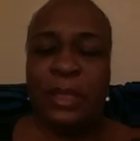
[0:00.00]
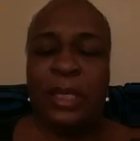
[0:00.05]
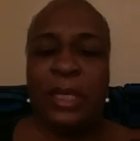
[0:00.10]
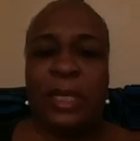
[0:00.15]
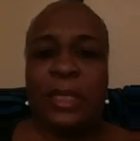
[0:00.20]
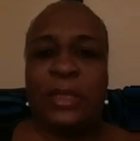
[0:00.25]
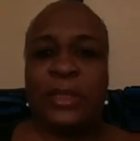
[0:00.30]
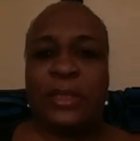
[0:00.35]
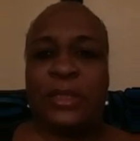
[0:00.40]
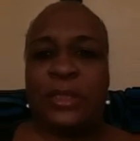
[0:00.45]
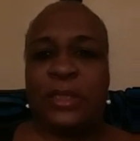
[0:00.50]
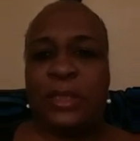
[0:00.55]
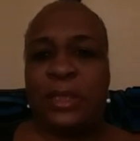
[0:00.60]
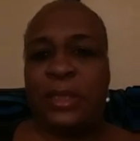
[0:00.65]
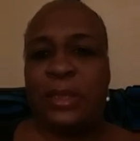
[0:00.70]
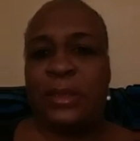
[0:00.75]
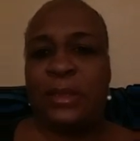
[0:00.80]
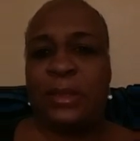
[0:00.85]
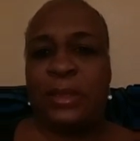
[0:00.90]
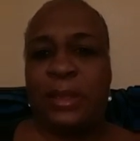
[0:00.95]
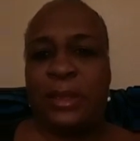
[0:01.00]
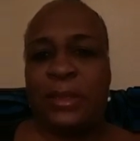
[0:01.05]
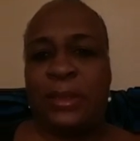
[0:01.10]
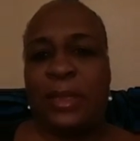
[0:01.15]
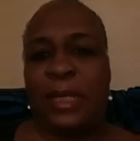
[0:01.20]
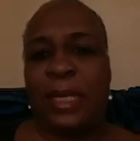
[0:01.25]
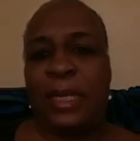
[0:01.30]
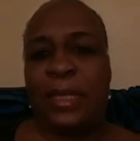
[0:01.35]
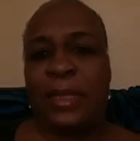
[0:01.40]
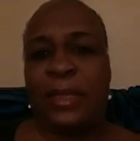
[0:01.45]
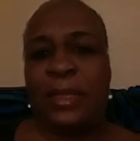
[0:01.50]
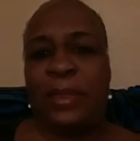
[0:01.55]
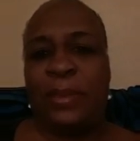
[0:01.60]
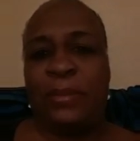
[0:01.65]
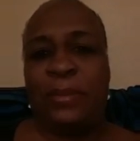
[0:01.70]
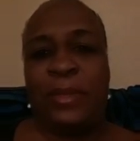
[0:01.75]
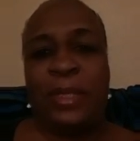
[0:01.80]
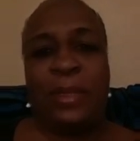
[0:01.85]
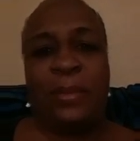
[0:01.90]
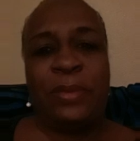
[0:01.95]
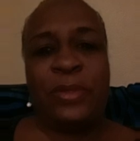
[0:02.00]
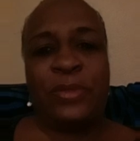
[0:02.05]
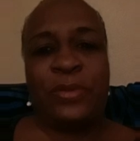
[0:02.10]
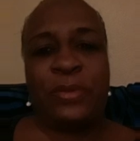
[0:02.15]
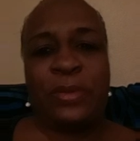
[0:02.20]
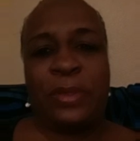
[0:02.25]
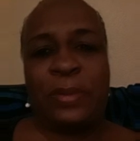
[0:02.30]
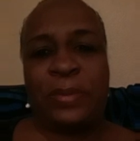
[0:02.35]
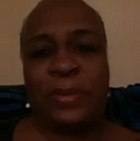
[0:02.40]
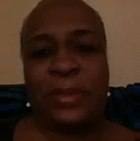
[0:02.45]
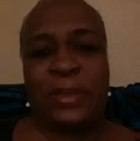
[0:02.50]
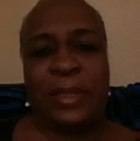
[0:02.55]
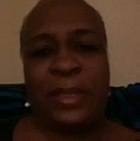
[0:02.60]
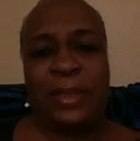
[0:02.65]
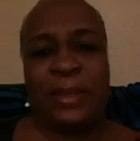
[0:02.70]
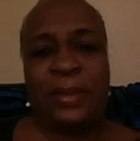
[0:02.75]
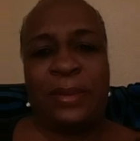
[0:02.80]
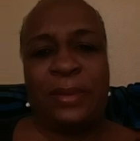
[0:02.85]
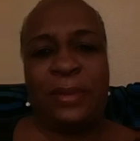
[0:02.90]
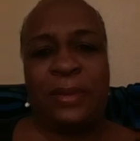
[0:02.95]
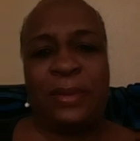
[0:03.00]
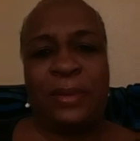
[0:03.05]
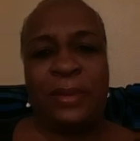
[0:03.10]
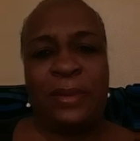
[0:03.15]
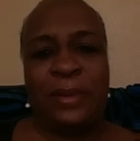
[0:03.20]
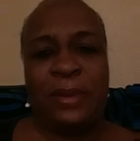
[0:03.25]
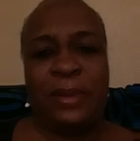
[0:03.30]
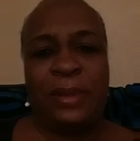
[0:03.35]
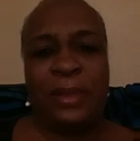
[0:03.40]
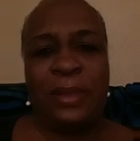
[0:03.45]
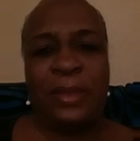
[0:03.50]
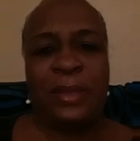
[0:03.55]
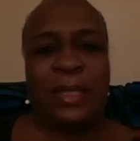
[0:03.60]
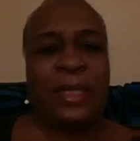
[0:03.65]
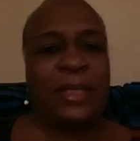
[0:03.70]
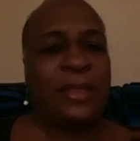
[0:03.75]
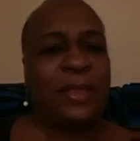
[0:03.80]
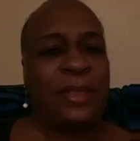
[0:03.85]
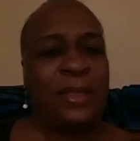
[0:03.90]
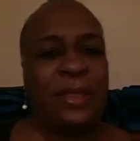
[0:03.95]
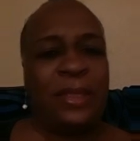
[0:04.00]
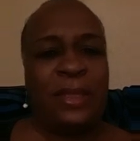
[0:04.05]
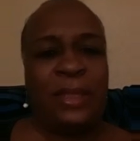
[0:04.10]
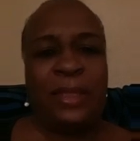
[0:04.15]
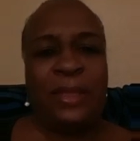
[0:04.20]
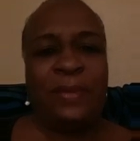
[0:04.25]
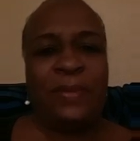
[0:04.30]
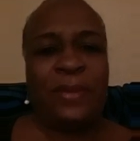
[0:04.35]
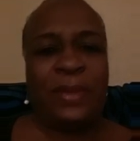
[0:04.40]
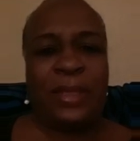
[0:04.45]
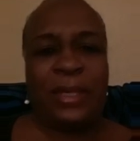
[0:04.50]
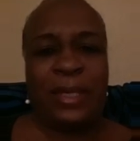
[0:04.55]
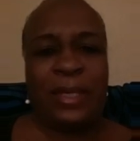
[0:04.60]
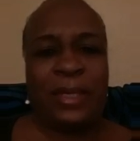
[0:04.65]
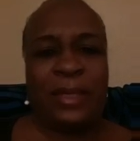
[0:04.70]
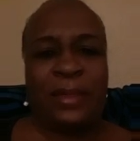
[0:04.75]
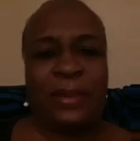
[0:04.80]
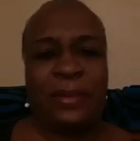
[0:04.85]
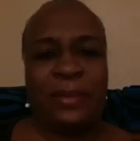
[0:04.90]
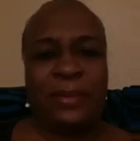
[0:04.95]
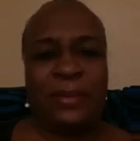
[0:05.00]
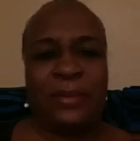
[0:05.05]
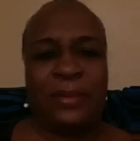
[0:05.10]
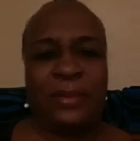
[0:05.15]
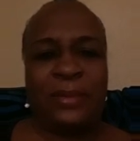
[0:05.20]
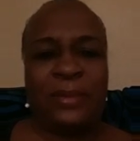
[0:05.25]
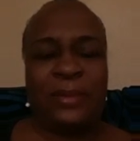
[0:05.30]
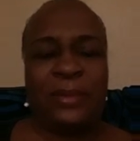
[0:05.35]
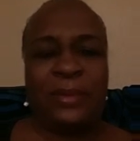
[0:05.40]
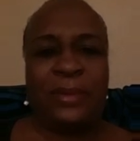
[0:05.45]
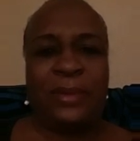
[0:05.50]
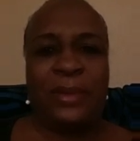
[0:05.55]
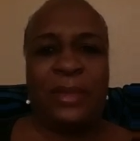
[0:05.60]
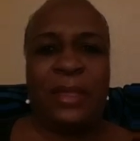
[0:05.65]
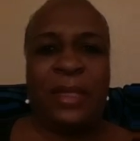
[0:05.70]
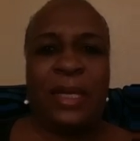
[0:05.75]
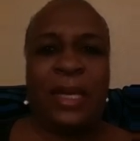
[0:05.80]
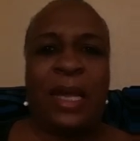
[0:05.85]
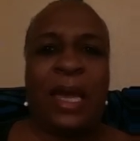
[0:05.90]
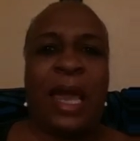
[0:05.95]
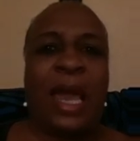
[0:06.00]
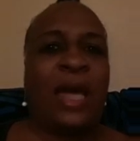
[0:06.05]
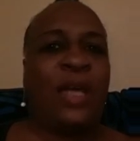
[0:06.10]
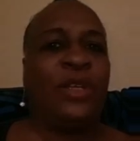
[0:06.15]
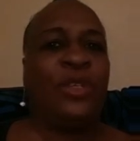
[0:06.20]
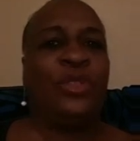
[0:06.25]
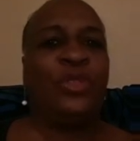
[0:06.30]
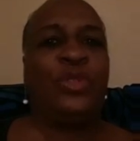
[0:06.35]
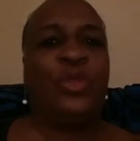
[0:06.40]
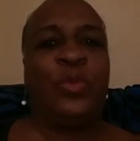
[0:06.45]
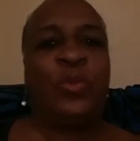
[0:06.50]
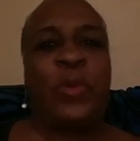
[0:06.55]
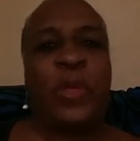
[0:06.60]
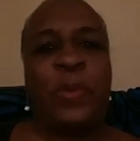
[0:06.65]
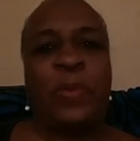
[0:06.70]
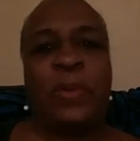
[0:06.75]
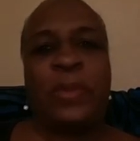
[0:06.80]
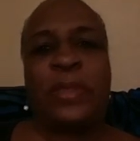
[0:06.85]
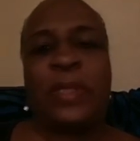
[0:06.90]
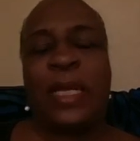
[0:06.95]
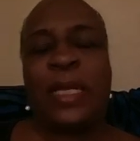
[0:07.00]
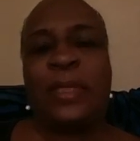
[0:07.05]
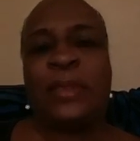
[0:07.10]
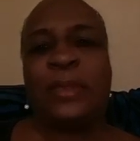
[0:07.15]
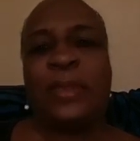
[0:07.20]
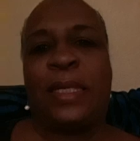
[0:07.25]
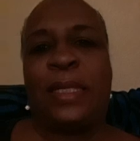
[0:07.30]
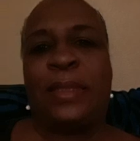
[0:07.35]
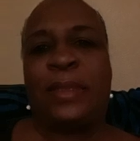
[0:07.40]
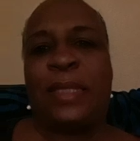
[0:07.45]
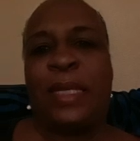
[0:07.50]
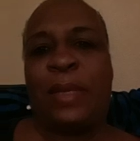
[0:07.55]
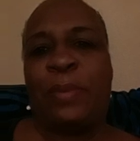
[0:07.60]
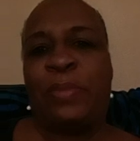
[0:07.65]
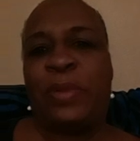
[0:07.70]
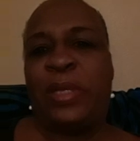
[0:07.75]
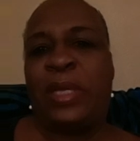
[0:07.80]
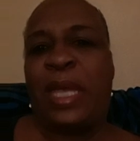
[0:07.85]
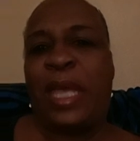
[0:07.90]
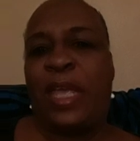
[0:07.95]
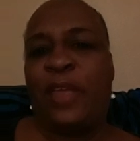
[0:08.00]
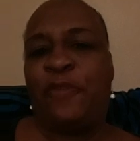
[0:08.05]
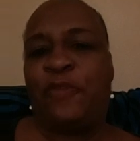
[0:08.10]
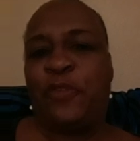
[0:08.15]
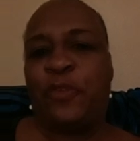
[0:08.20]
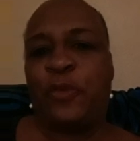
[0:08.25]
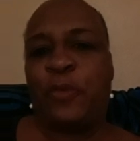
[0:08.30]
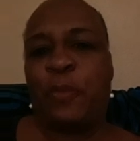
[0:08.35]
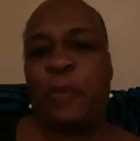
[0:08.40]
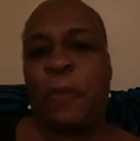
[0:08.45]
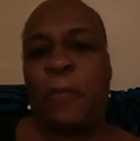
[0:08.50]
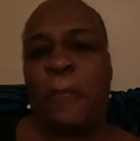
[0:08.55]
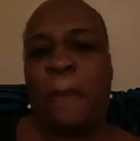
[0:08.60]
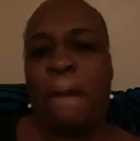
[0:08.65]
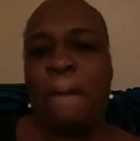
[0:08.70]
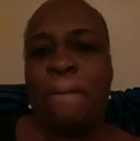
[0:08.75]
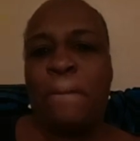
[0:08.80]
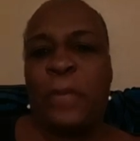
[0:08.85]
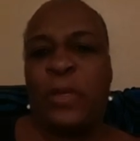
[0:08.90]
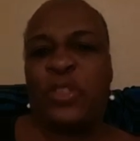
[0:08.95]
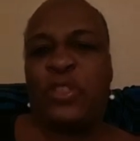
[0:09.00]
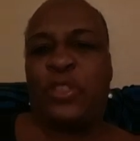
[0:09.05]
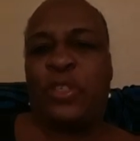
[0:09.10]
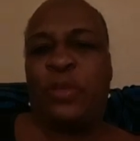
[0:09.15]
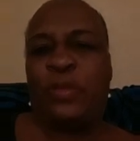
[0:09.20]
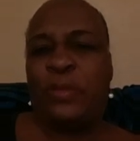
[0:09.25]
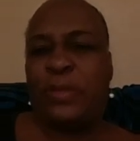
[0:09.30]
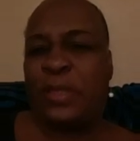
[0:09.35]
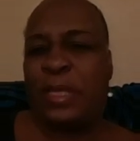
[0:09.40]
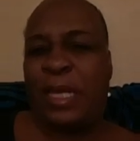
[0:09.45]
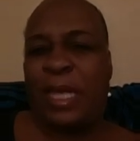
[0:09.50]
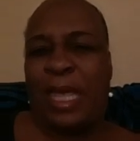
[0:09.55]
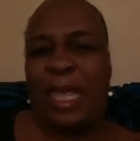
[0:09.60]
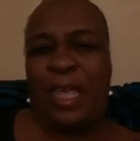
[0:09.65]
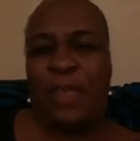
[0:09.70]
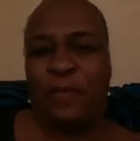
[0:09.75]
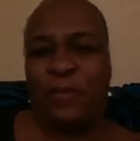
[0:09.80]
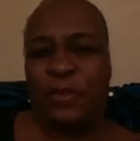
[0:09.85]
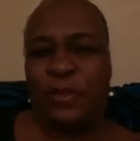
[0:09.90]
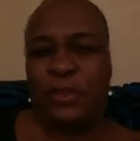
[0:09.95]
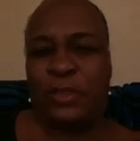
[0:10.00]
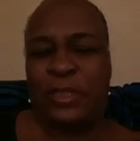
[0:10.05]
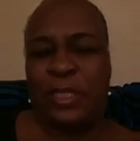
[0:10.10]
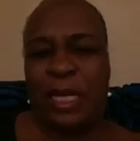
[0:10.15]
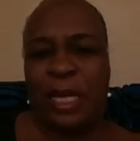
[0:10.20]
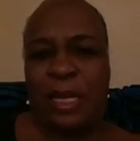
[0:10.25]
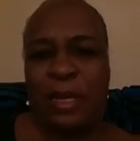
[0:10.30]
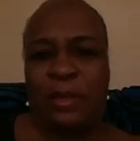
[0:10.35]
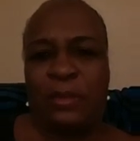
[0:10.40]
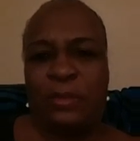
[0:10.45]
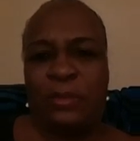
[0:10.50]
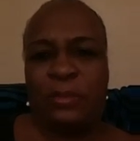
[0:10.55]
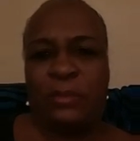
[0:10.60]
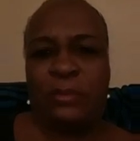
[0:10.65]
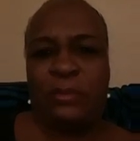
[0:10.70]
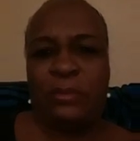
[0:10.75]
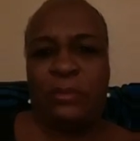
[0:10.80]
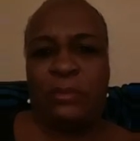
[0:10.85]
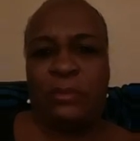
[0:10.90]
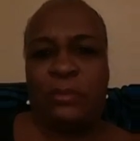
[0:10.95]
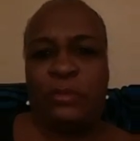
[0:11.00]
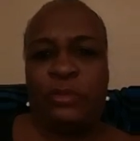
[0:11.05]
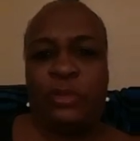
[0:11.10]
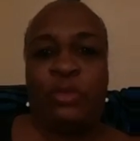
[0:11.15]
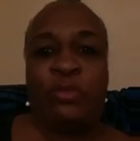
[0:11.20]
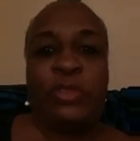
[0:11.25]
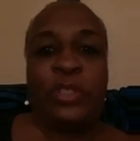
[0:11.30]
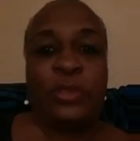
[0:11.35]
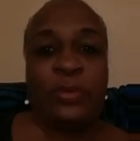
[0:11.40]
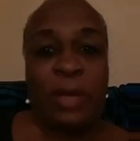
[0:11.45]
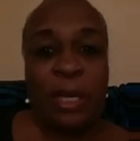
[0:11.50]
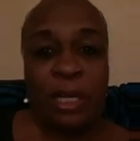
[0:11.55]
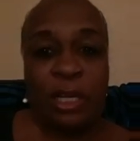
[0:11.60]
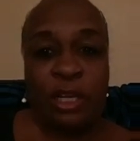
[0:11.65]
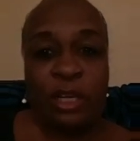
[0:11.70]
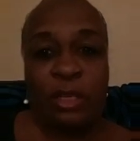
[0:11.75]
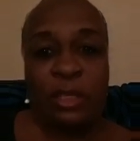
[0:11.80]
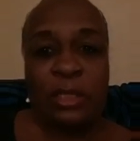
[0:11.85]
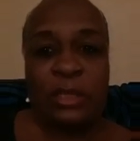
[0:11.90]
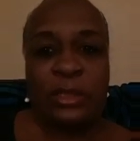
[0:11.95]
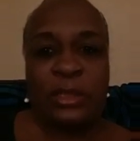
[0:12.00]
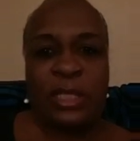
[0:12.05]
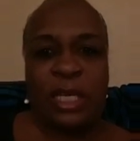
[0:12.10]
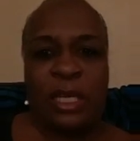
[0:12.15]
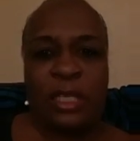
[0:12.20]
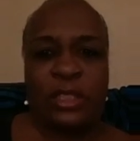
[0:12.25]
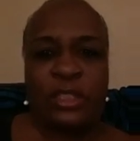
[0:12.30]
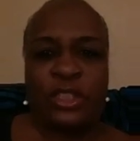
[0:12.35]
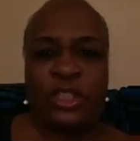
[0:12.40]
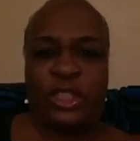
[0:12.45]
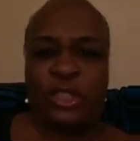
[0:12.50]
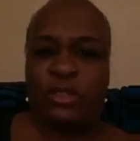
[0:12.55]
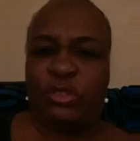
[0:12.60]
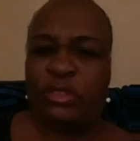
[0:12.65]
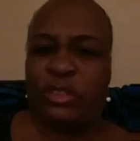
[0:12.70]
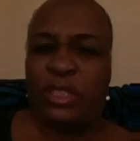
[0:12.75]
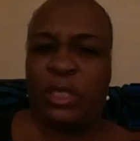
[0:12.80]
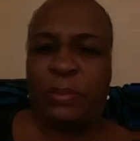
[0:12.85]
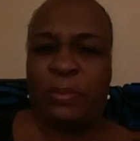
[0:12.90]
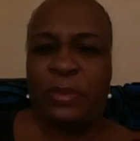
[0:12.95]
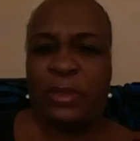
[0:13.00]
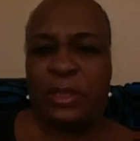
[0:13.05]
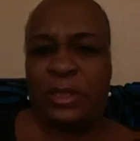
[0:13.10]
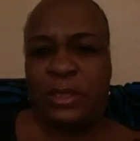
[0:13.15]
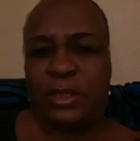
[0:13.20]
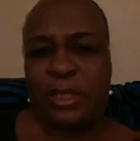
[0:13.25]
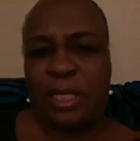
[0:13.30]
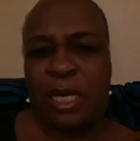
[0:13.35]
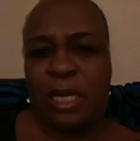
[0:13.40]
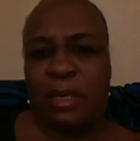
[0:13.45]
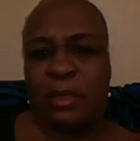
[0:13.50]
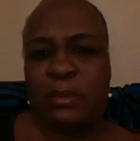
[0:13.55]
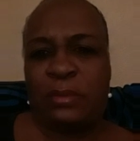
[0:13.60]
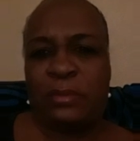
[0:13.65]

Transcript: And she did that and made me so upset that she didn't even care. I don't do people things like that, be hateful. But she was a hateful child. The reason why I call her a child because she was nothing but a child.